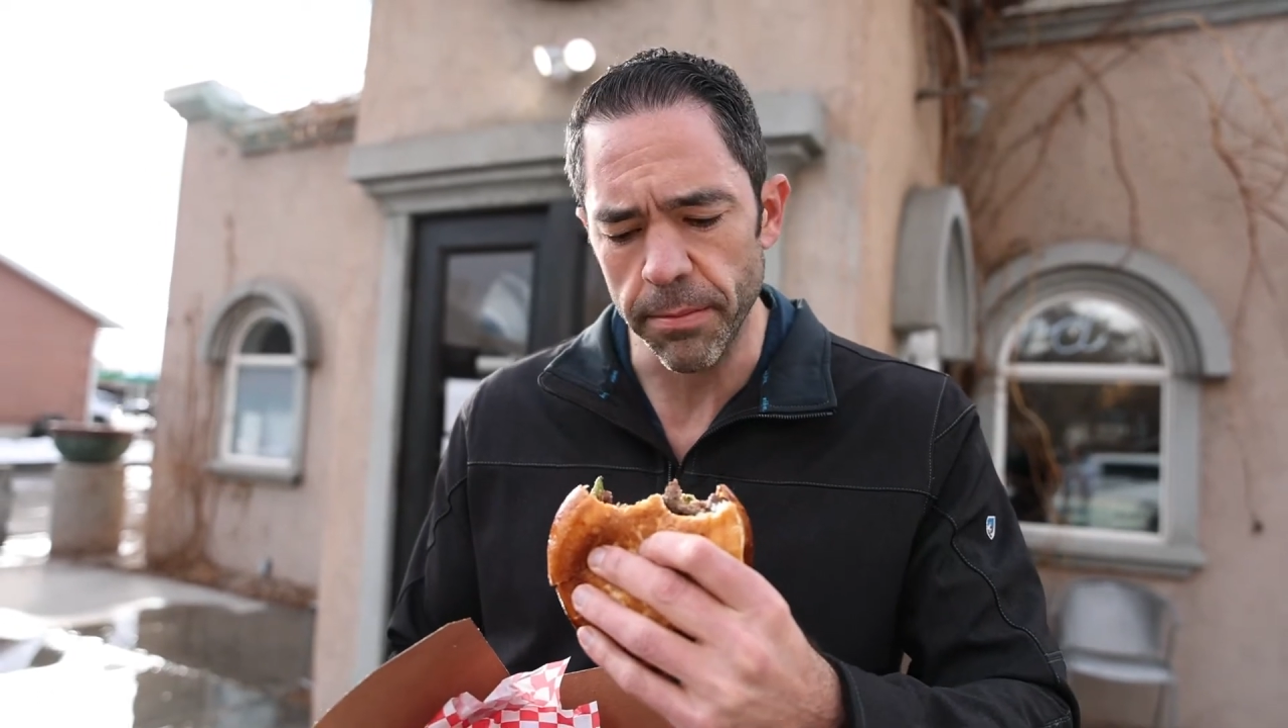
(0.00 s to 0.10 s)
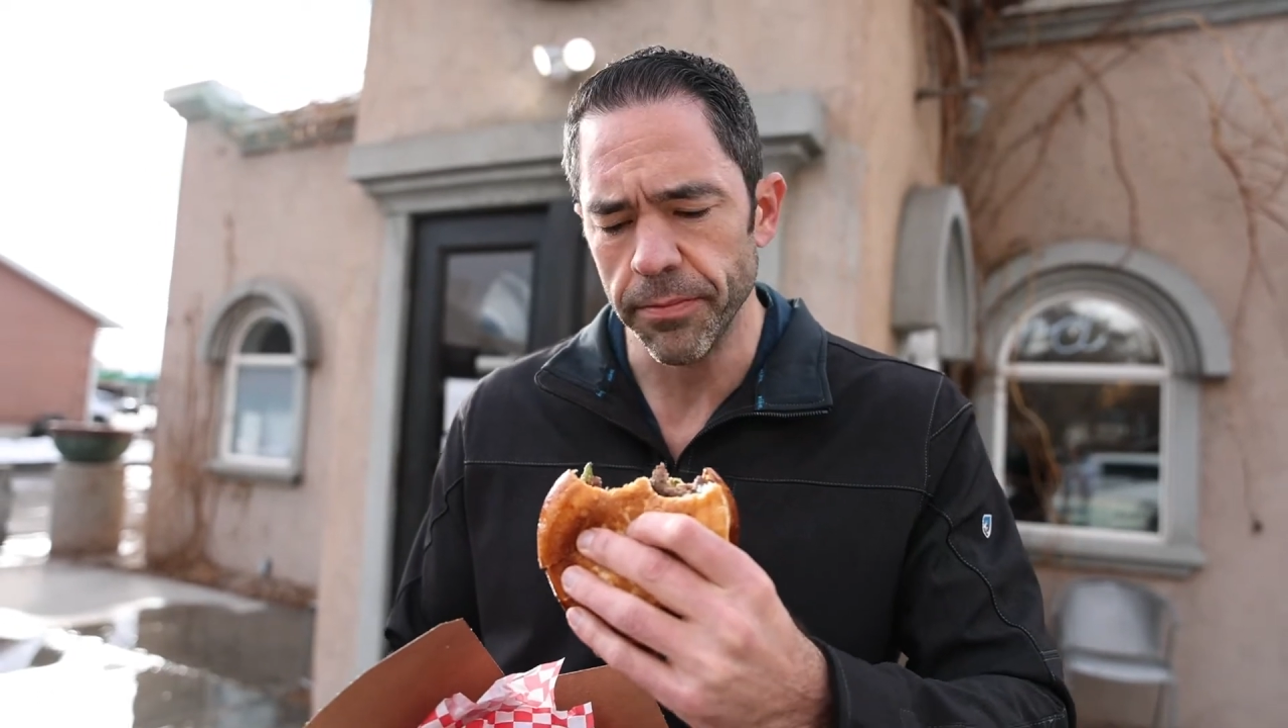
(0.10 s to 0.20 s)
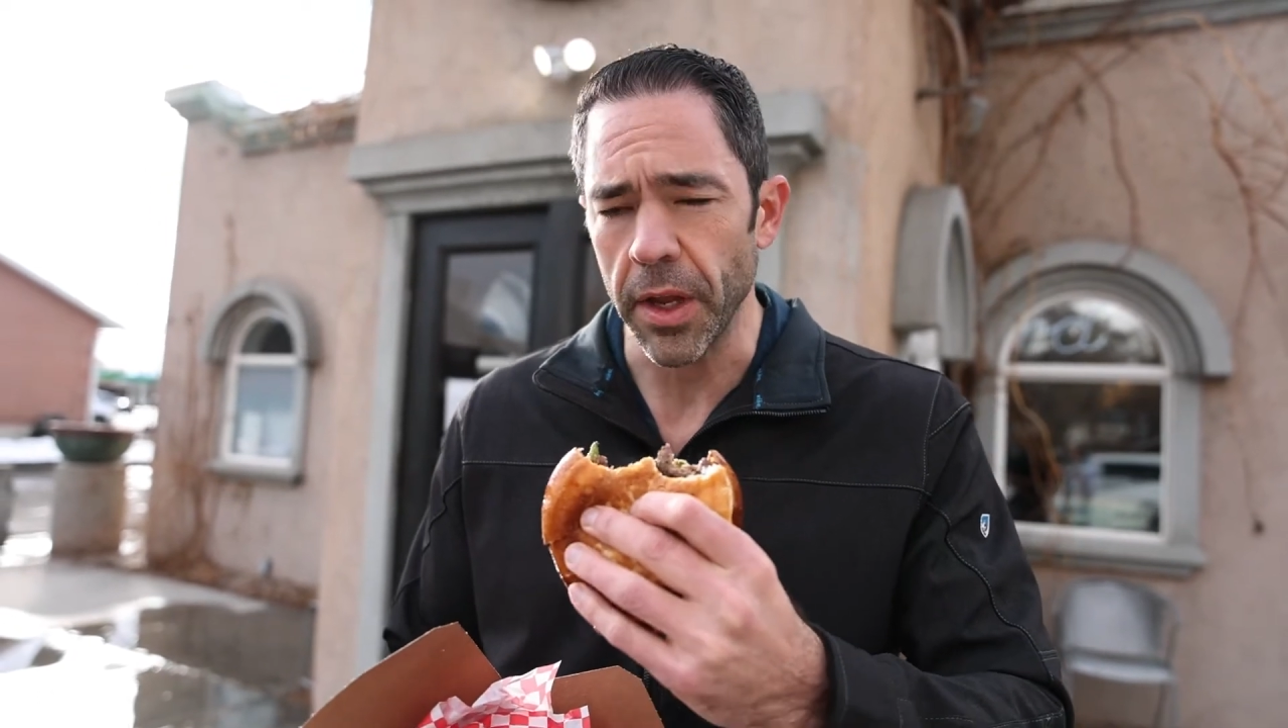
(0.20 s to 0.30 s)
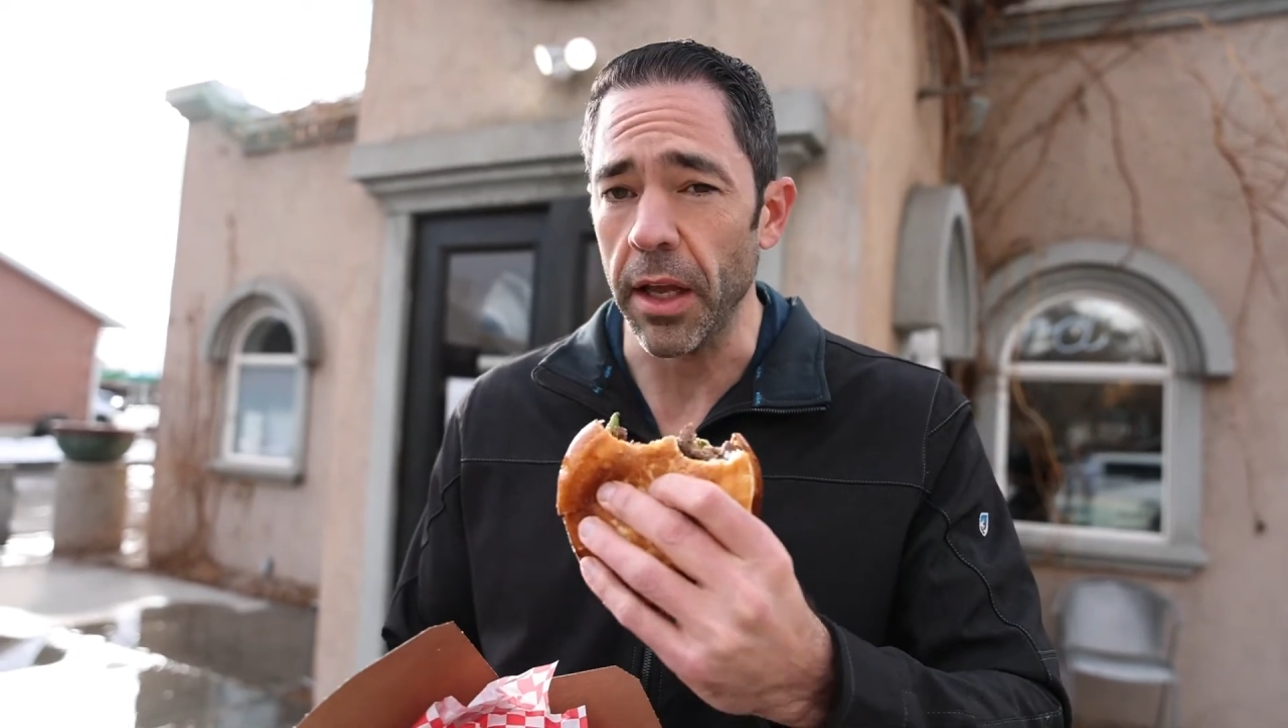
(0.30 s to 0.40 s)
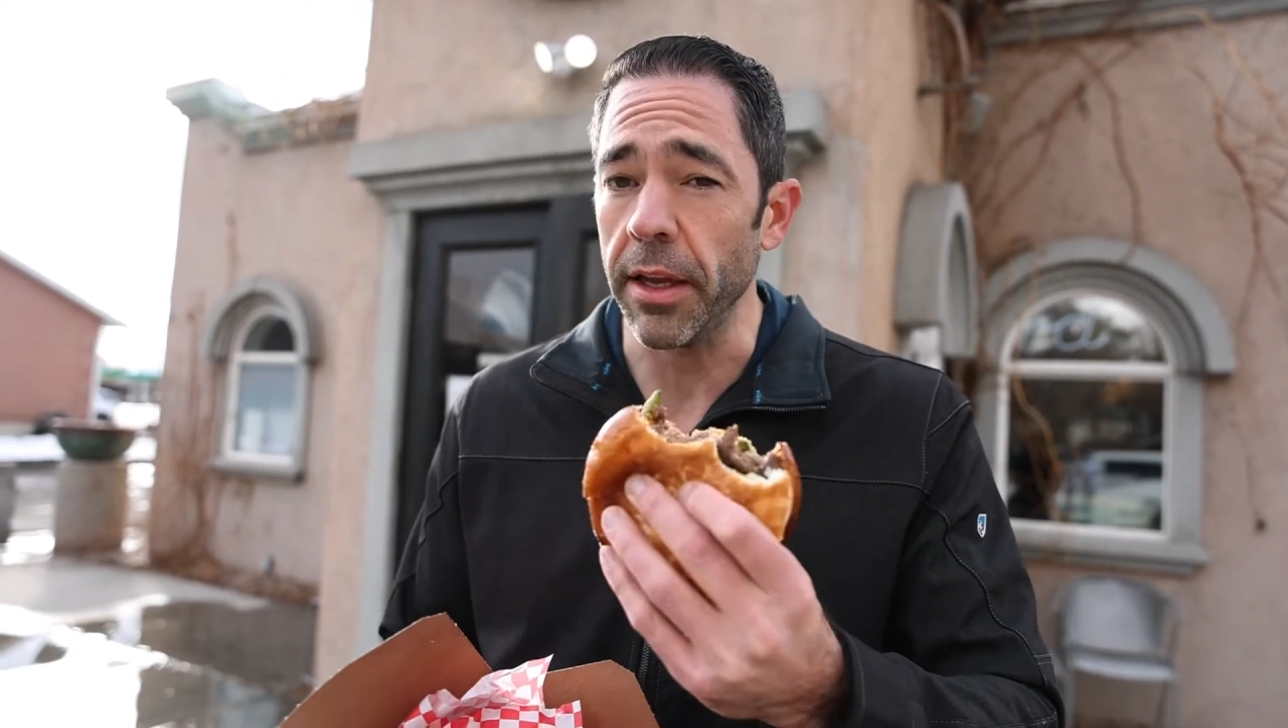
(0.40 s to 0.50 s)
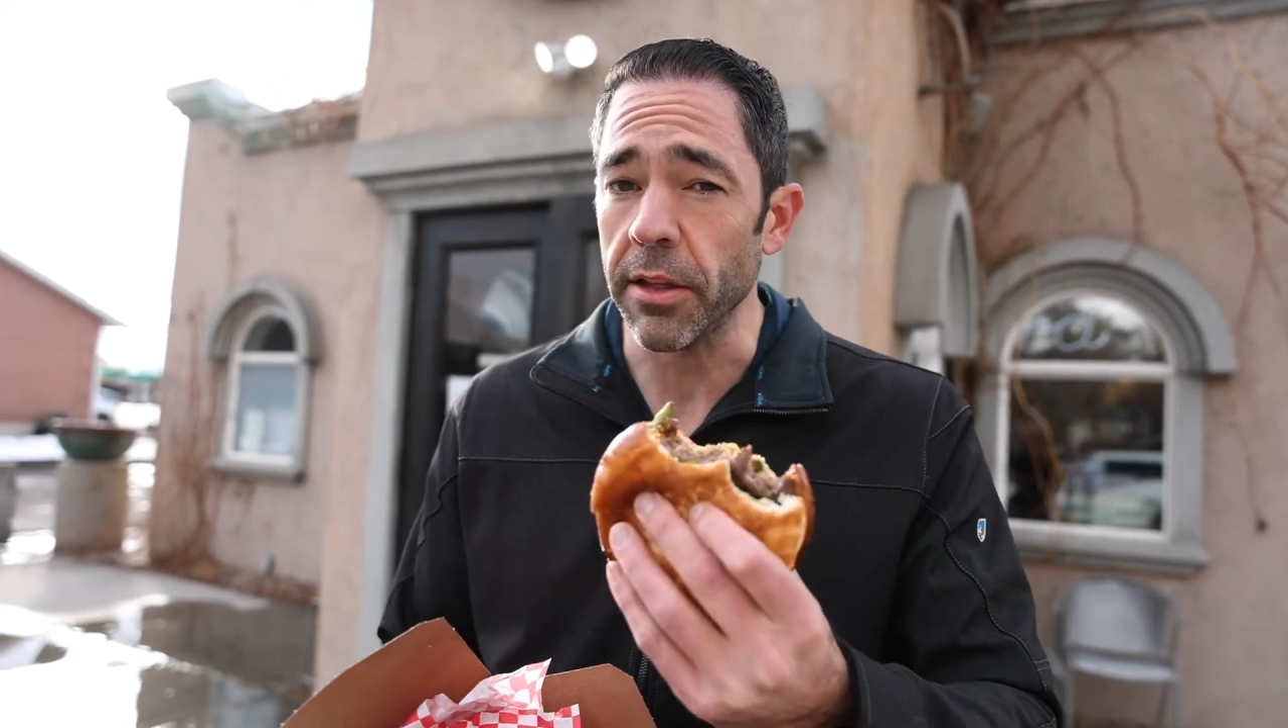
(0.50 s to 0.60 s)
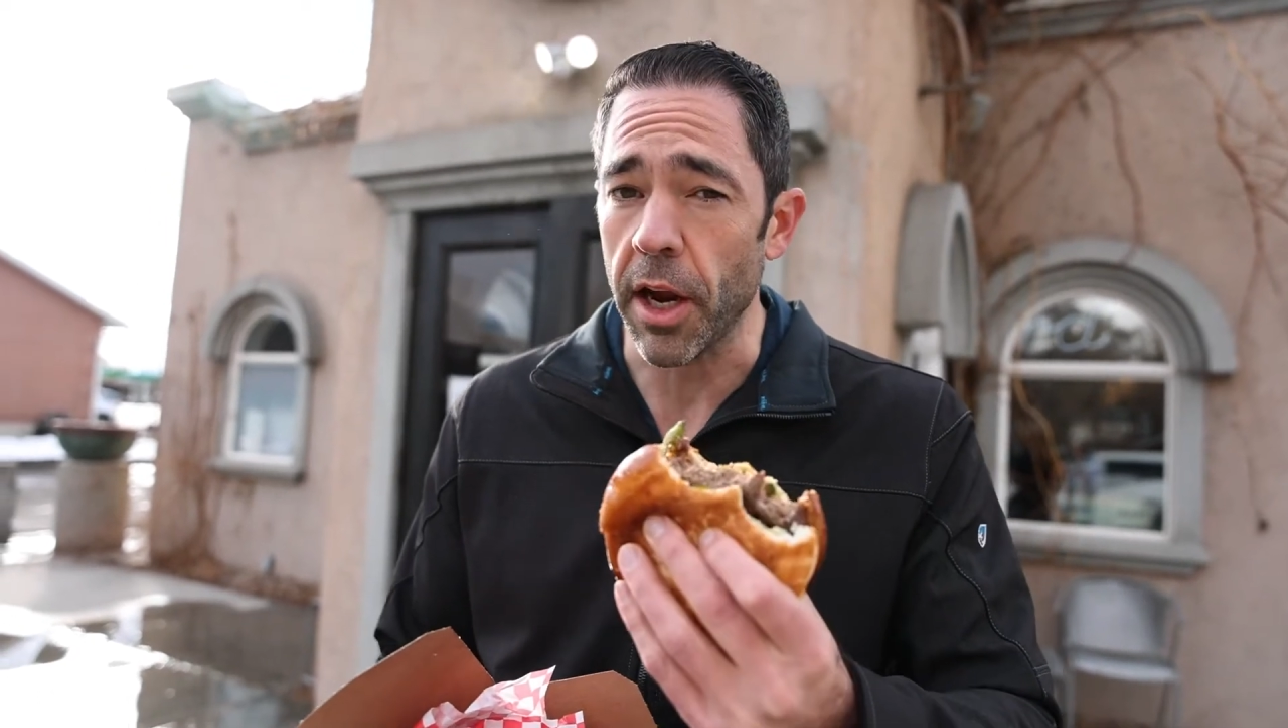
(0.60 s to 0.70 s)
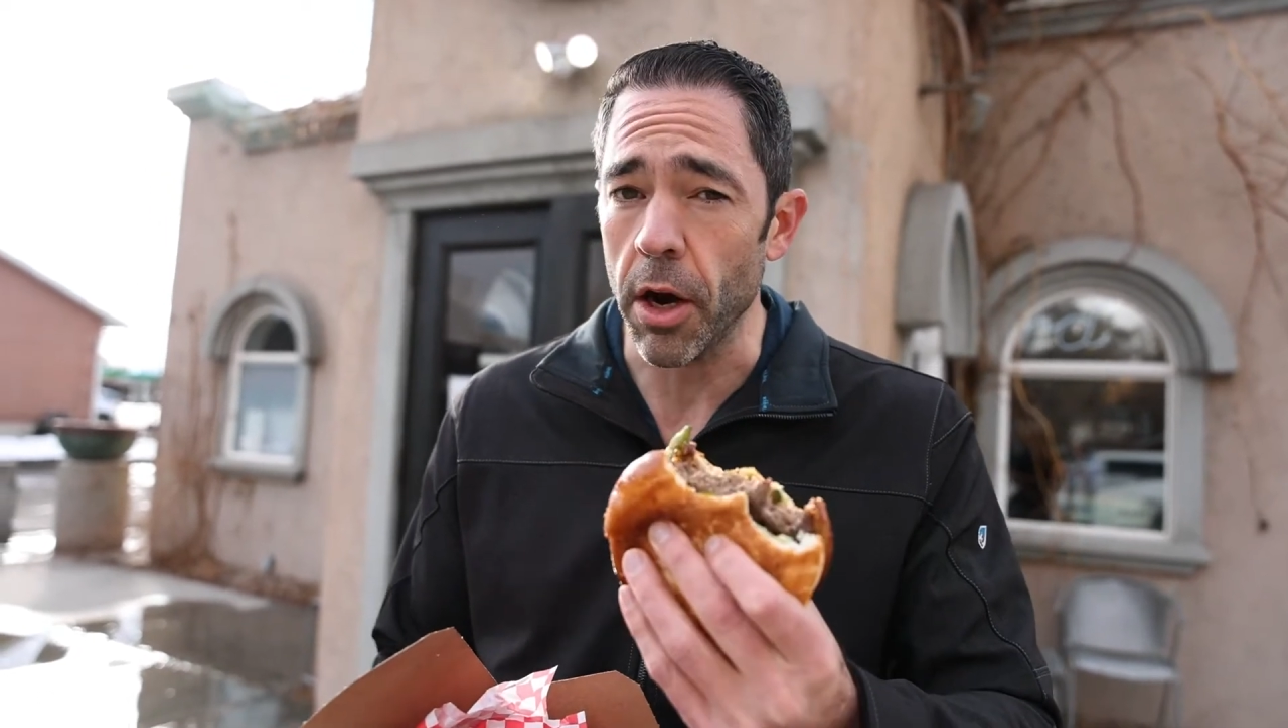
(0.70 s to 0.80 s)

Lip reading: I like the